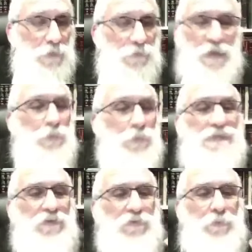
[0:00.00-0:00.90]
they would
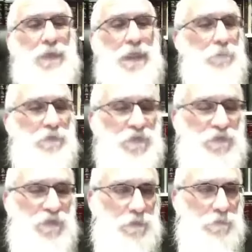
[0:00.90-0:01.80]
never be able to
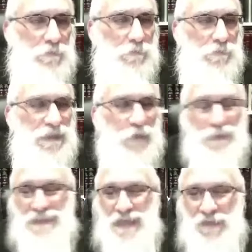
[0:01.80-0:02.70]
sin. They
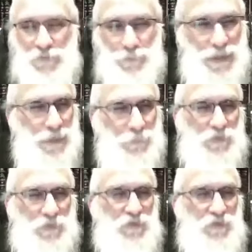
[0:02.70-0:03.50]
would never be able to